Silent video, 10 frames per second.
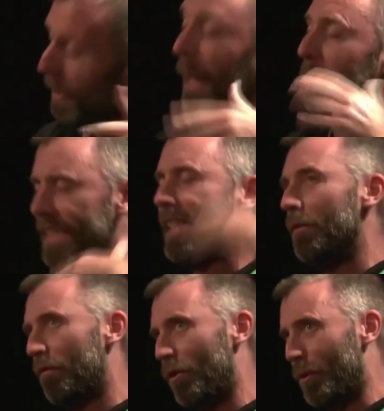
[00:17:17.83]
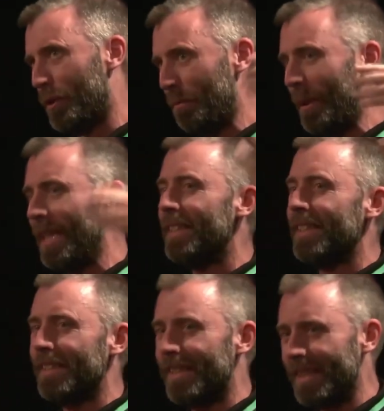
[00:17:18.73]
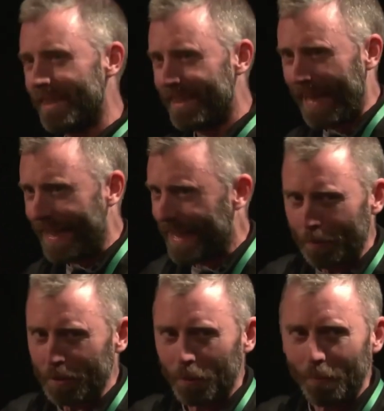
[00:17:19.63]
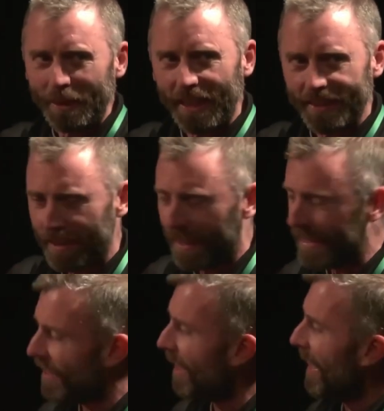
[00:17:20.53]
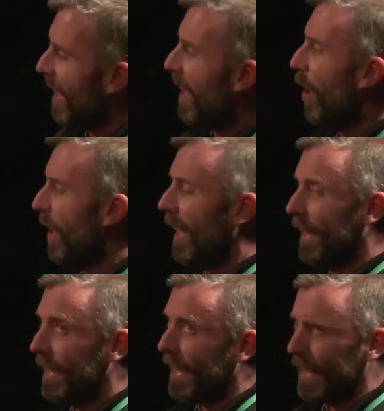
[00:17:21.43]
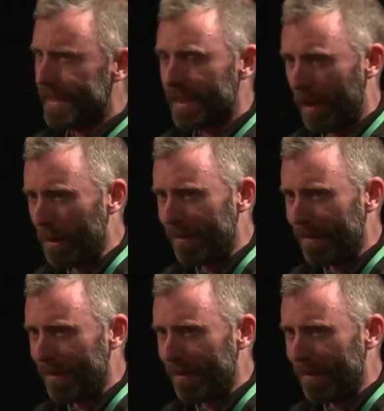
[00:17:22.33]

I mean, it's in force, but the gatekeepers will be designated in the summer.